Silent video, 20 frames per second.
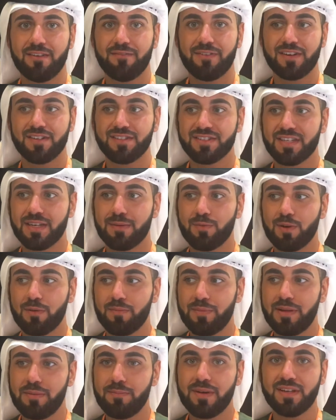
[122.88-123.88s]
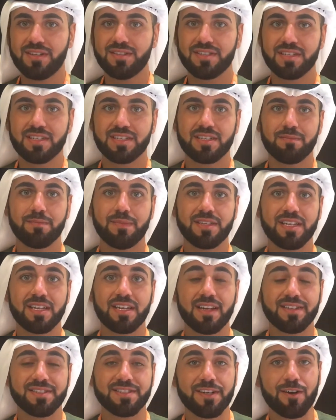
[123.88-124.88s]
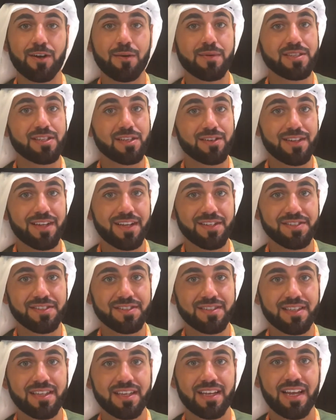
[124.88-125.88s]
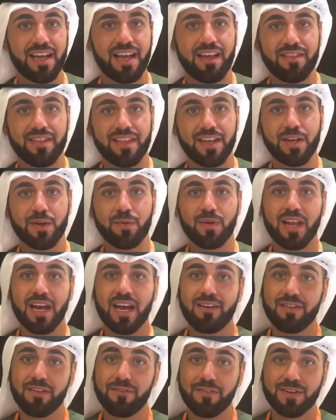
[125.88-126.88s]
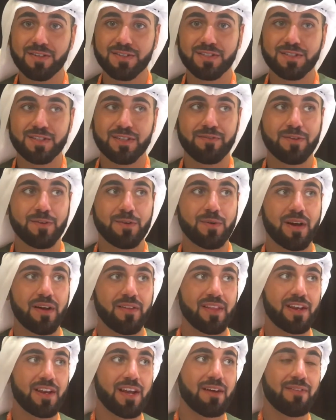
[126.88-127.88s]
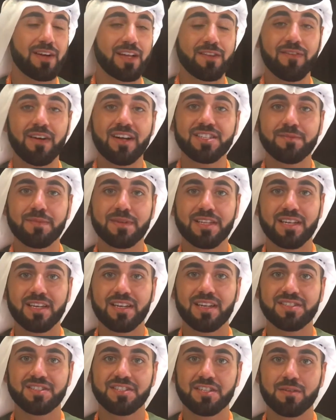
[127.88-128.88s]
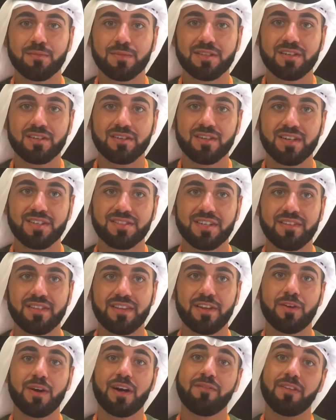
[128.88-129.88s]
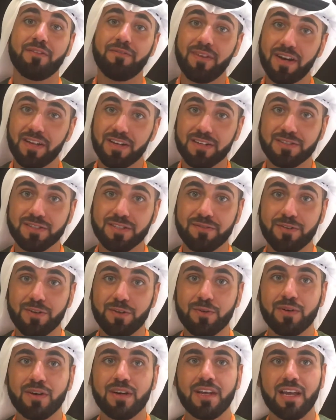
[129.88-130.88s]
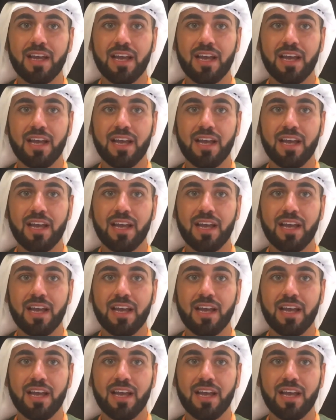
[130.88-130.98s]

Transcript: The first step will be basic medical and psychometric tests. And then you will have the first interview, and then you have advanced medical and psychometric tests, and then you have the final interview.